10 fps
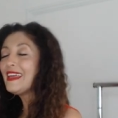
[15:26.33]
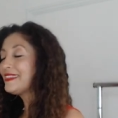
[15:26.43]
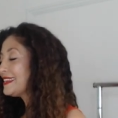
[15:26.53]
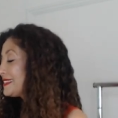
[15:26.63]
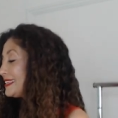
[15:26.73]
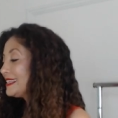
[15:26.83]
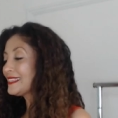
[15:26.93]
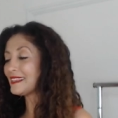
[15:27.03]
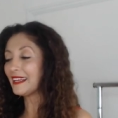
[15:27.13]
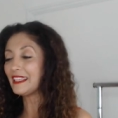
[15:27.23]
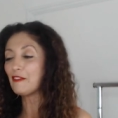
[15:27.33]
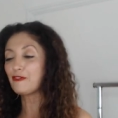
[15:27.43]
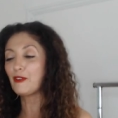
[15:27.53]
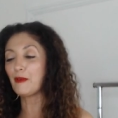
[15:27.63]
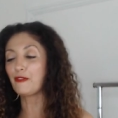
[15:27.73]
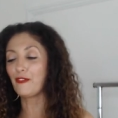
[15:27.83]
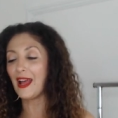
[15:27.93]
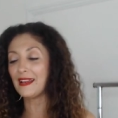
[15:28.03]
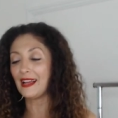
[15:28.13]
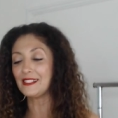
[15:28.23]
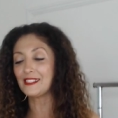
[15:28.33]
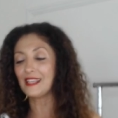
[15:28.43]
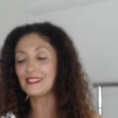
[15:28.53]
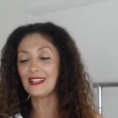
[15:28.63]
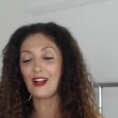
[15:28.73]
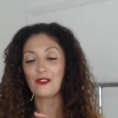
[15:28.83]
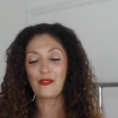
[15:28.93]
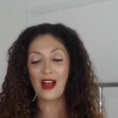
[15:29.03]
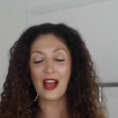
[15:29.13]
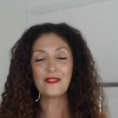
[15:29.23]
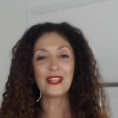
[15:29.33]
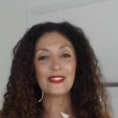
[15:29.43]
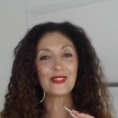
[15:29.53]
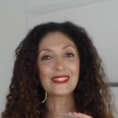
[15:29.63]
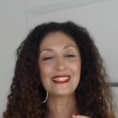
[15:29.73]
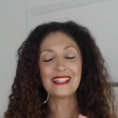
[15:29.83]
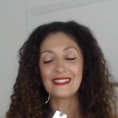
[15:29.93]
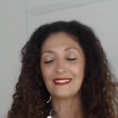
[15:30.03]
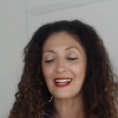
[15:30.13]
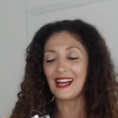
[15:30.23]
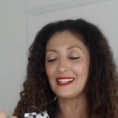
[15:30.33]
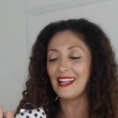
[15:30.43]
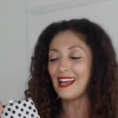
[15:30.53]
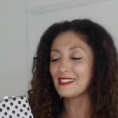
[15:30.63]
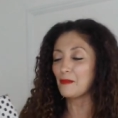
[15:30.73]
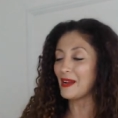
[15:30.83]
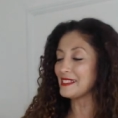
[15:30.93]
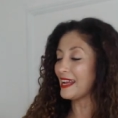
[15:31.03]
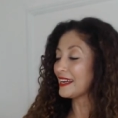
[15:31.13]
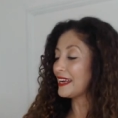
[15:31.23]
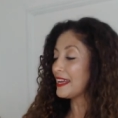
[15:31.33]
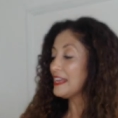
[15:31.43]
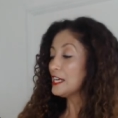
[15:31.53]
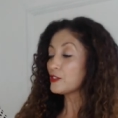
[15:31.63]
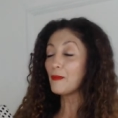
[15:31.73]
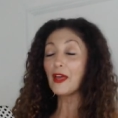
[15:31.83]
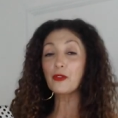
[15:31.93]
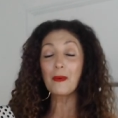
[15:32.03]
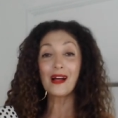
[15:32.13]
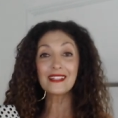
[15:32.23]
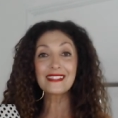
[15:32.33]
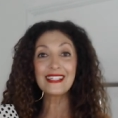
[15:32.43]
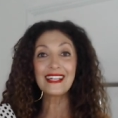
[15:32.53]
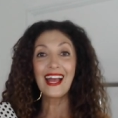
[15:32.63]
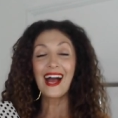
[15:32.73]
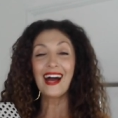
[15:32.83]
This is a gift from a friend. I just arrived. As you can see, it still got has the price tag on it. It's from Anthropologie.